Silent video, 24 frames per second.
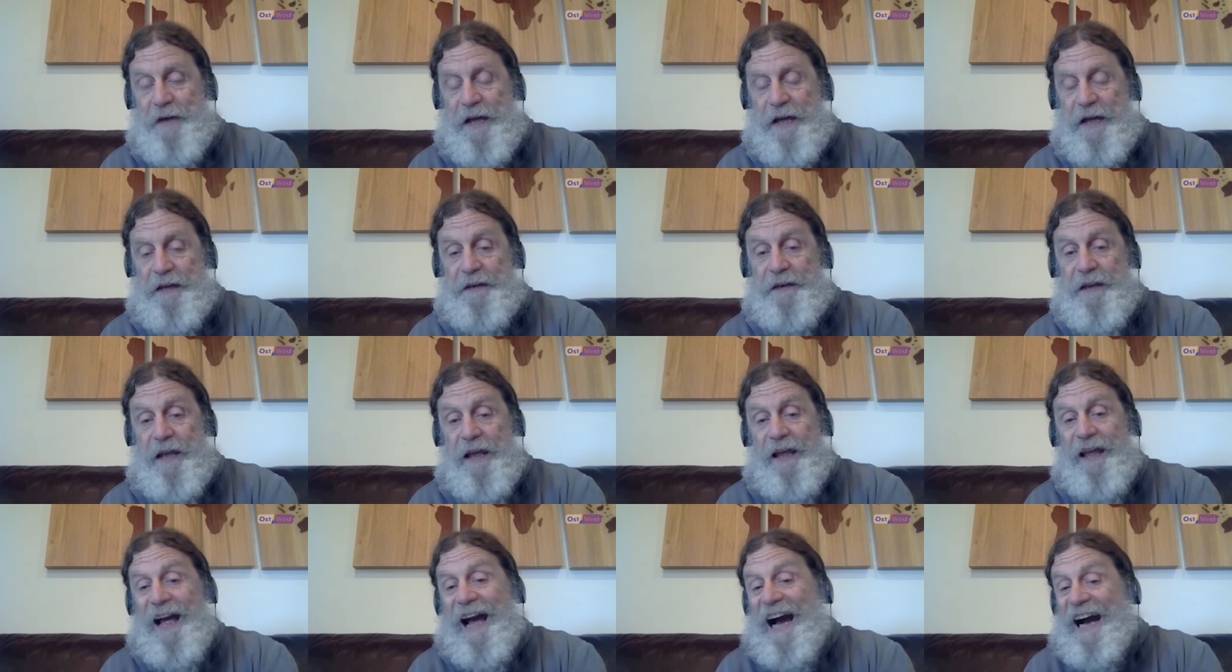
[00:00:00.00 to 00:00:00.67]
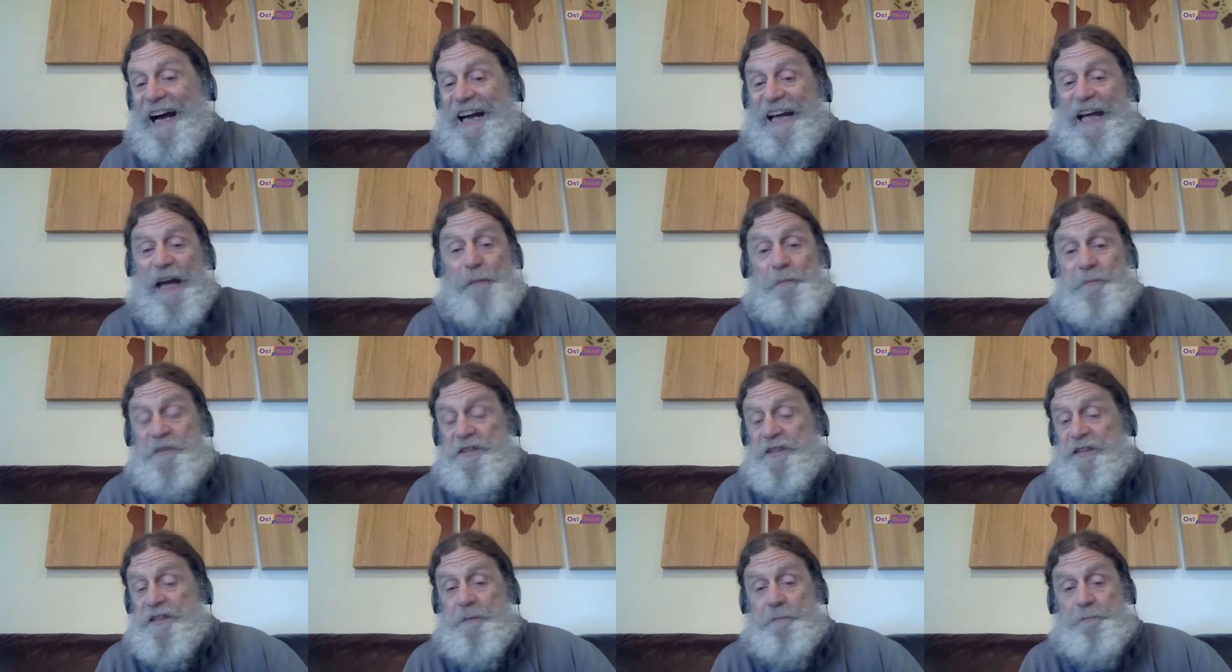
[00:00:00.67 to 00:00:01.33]
and i happen
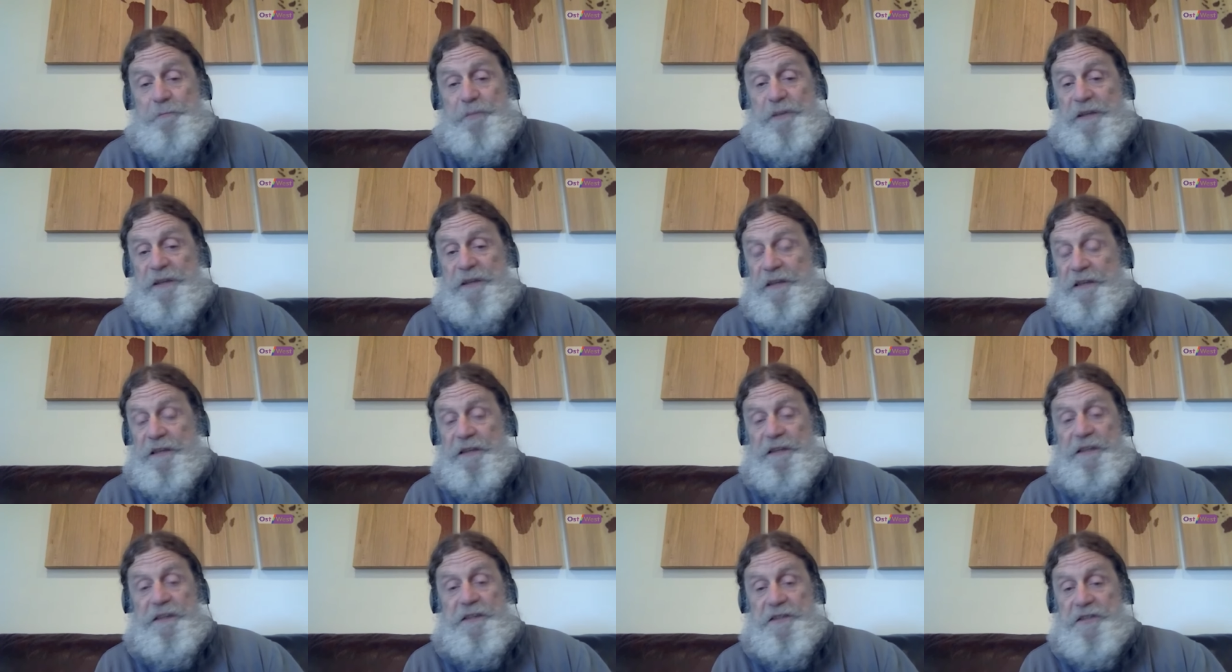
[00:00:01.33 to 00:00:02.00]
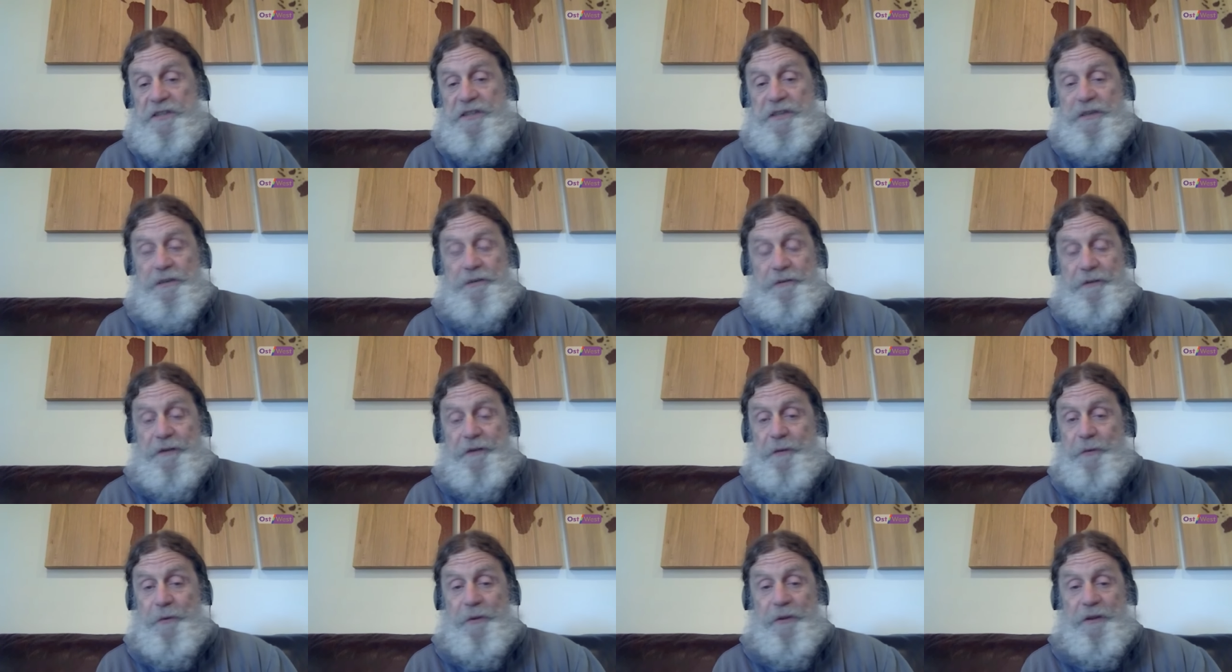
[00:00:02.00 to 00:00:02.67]
to completely
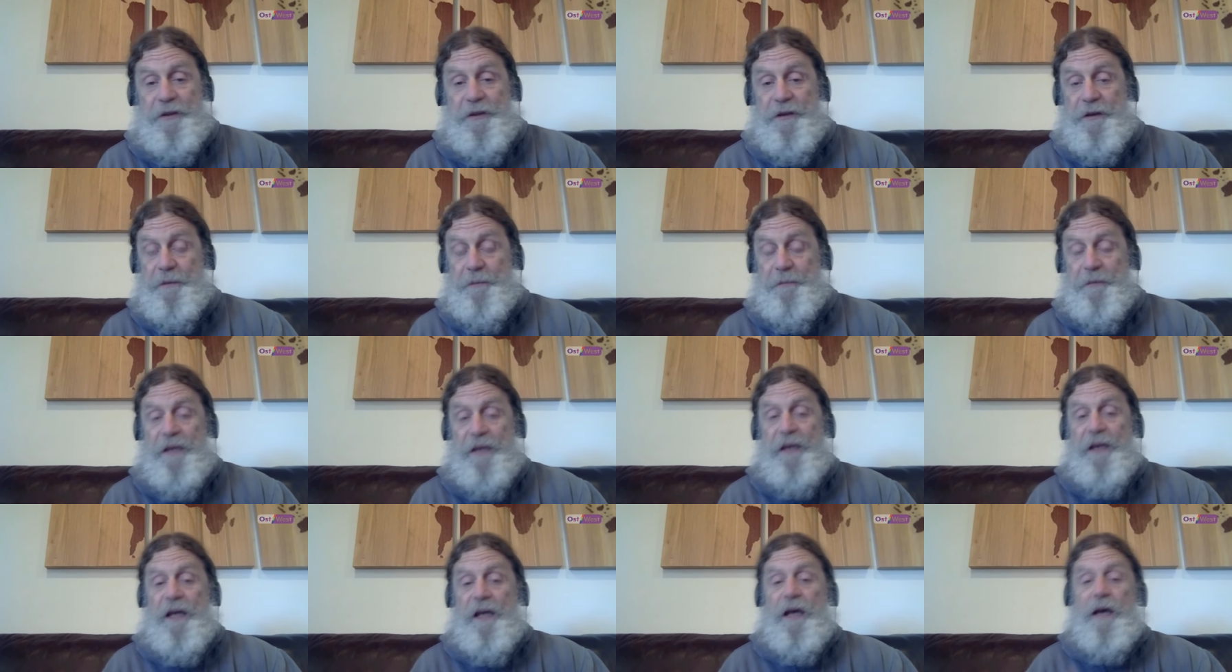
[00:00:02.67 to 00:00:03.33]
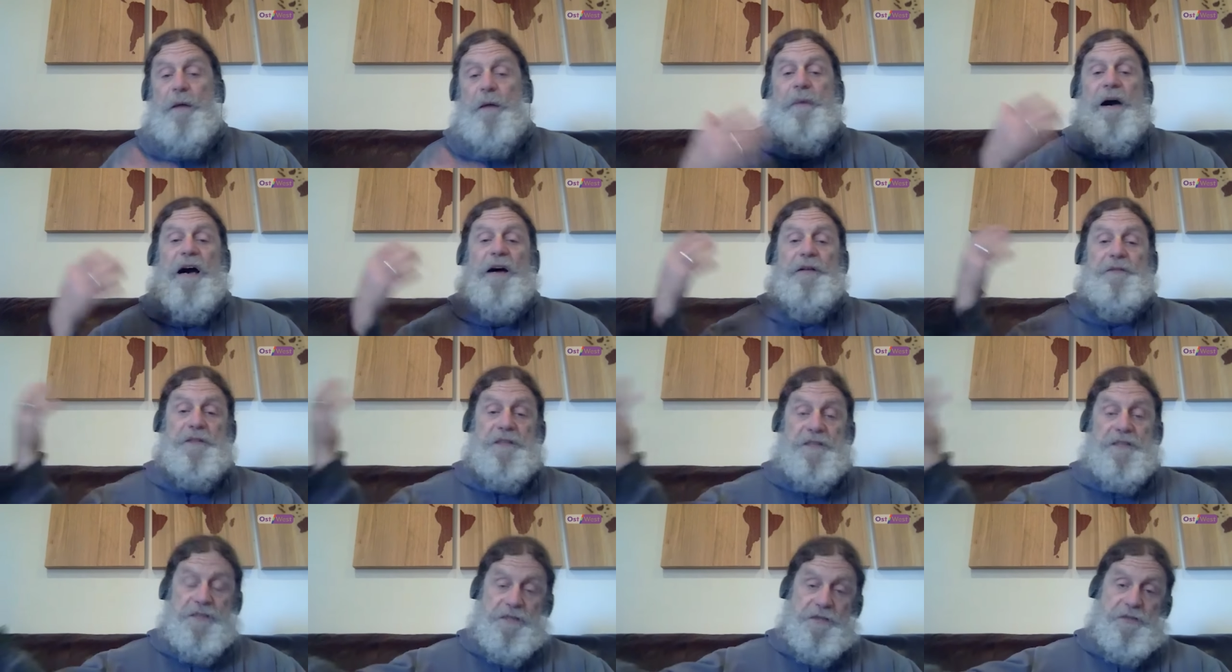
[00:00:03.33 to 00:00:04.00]
disagree with him about
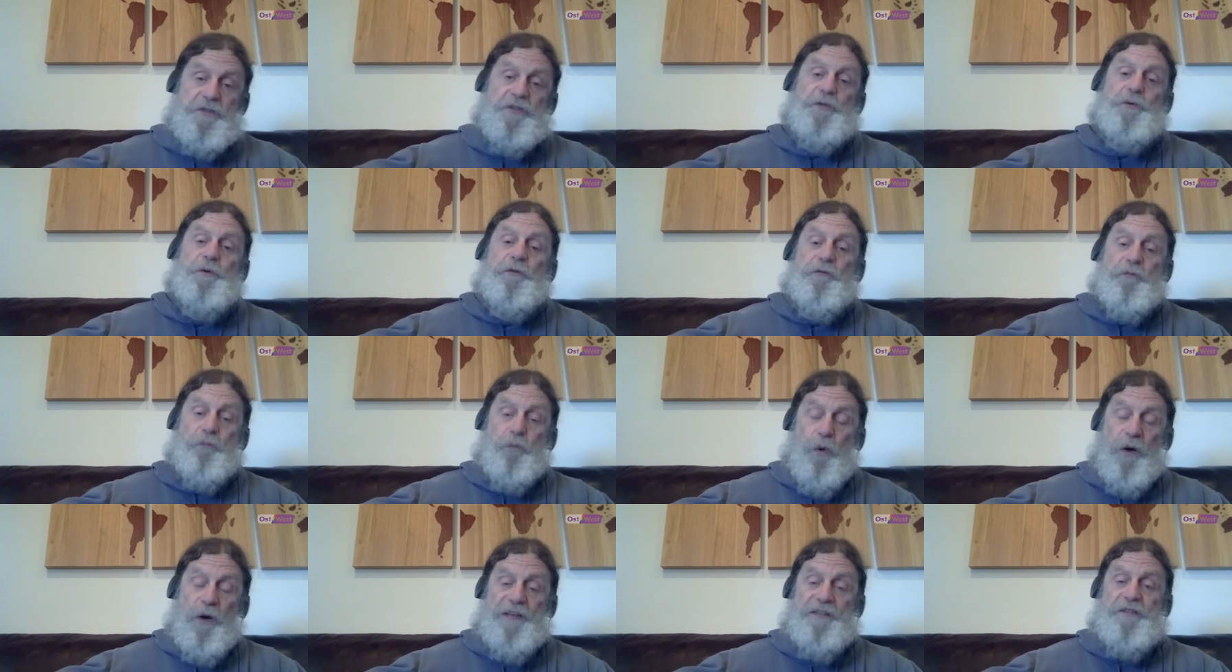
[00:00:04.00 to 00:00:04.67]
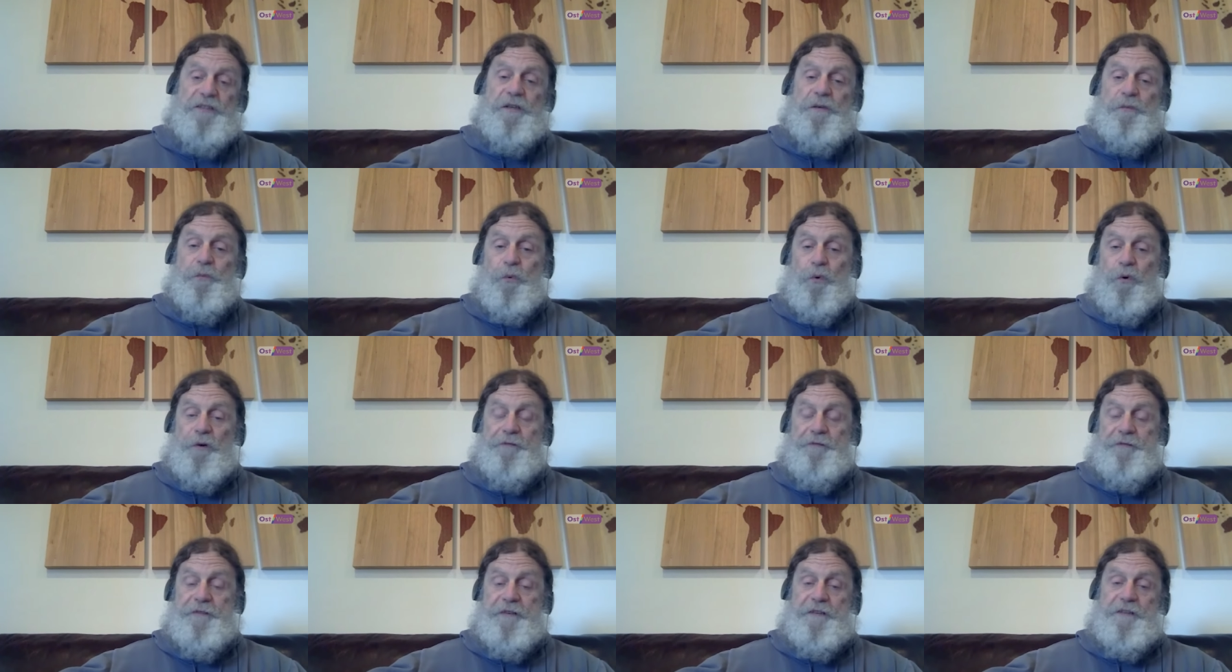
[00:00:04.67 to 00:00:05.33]
this issue of when did
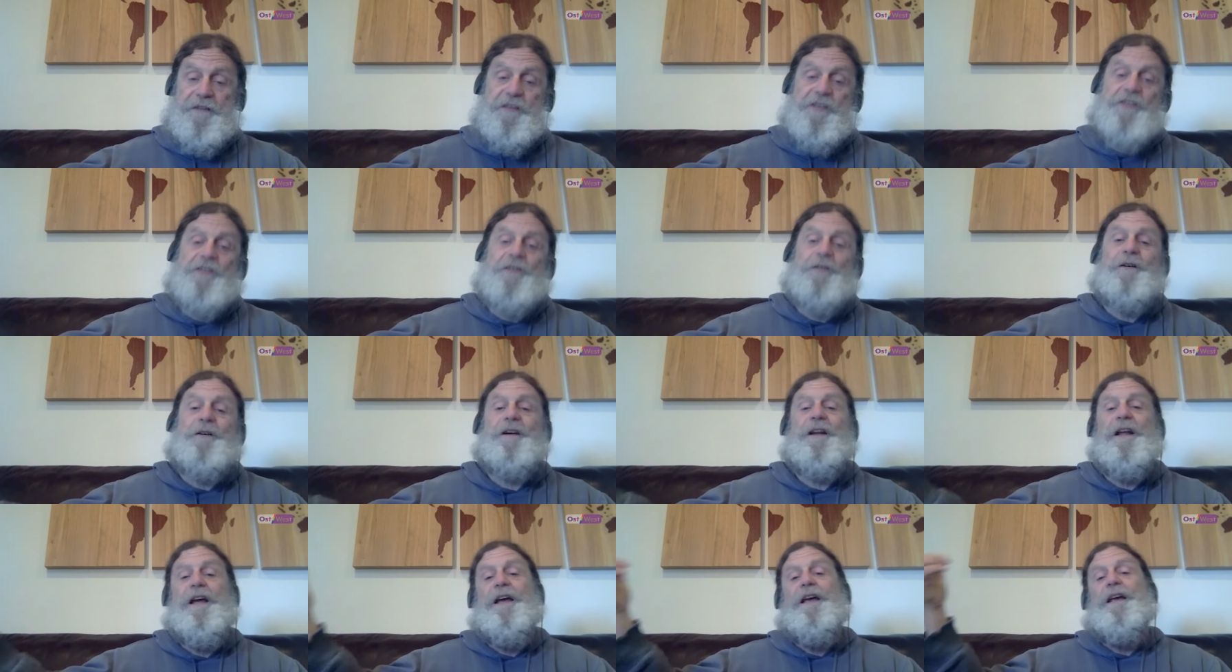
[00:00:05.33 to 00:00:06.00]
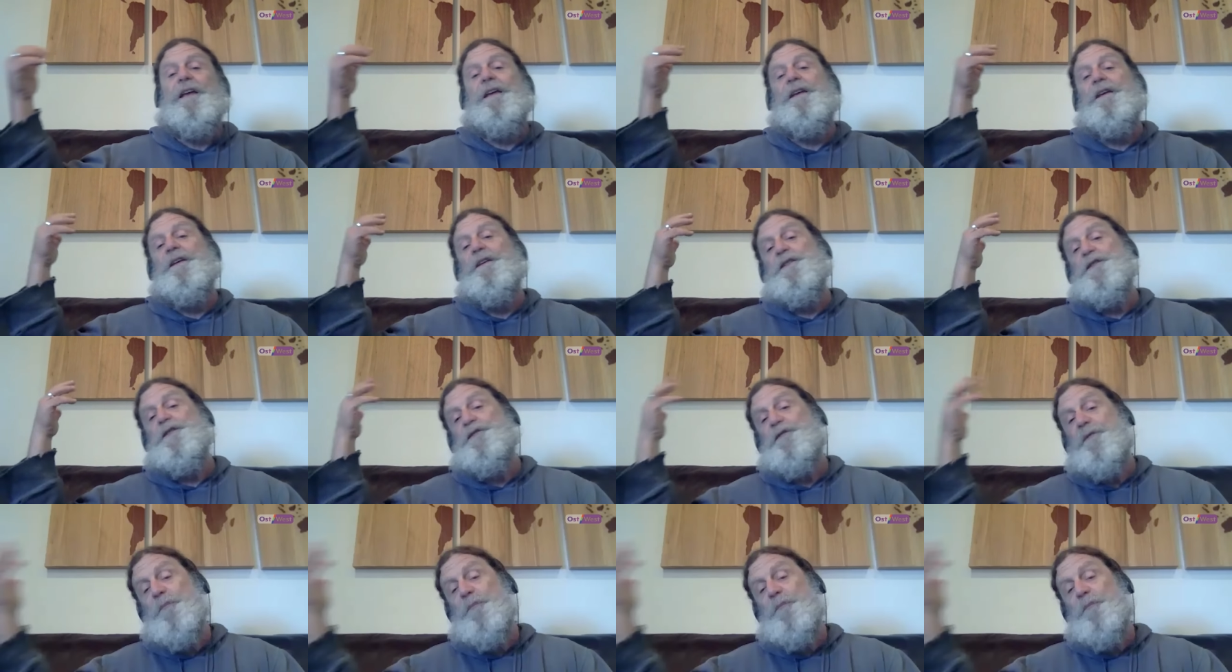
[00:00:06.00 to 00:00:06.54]
warfare start he's mm-hmm.